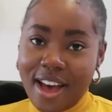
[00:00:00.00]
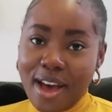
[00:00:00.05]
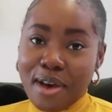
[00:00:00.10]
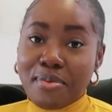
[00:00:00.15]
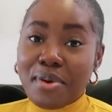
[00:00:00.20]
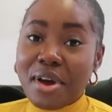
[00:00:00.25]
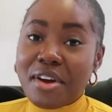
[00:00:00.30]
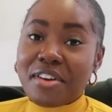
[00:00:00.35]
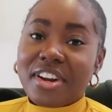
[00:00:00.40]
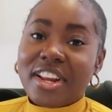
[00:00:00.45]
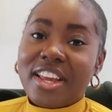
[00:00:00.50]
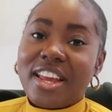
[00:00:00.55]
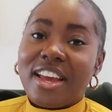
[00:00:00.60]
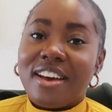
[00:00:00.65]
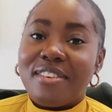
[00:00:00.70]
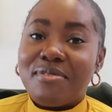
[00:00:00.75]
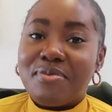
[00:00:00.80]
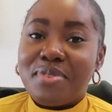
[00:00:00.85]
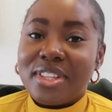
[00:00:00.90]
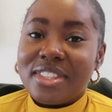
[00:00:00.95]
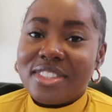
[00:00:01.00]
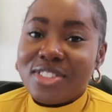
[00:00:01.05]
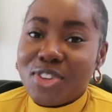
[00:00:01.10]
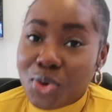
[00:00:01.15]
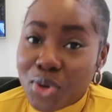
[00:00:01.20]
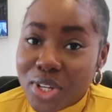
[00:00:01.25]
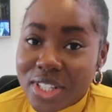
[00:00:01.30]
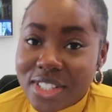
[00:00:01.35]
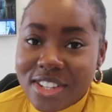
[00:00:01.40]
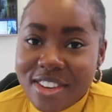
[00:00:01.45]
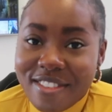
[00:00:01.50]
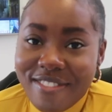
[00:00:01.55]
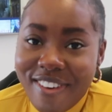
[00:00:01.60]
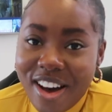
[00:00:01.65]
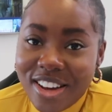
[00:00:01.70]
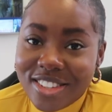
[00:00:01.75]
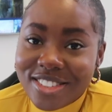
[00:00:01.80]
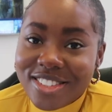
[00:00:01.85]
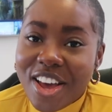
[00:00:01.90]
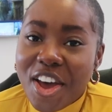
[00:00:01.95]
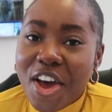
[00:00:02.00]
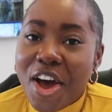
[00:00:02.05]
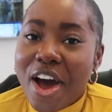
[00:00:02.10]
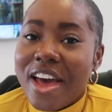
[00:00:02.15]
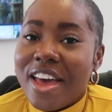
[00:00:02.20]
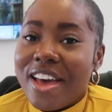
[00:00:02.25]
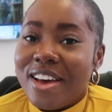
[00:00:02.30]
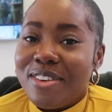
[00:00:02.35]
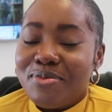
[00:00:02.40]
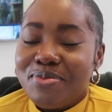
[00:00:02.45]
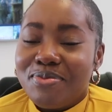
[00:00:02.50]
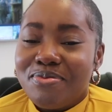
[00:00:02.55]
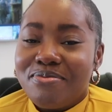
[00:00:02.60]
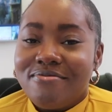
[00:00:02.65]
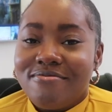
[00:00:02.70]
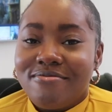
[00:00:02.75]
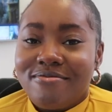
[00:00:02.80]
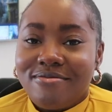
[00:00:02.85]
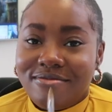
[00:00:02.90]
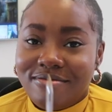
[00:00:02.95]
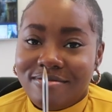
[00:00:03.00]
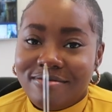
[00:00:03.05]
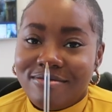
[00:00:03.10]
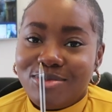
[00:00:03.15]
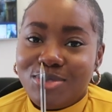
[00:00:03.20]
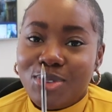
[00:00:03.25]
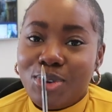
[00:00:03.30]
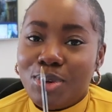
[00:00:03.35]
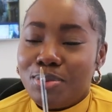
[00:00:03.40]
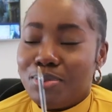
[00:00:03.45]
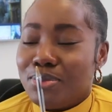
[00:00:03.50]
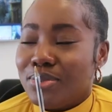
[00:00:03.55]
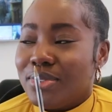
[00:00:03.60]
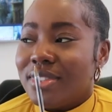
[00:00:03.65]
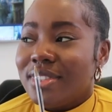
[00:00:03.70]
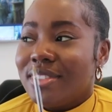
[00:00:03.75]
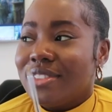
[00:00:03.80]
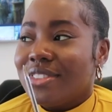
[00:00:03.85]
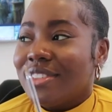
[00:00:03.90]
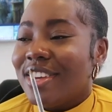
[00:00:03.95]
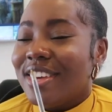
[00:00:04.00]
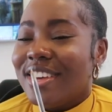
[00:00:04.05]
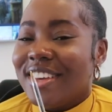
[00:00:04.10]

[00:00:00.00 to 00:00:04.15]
Apparently I've been talking too far, so I am, whoops.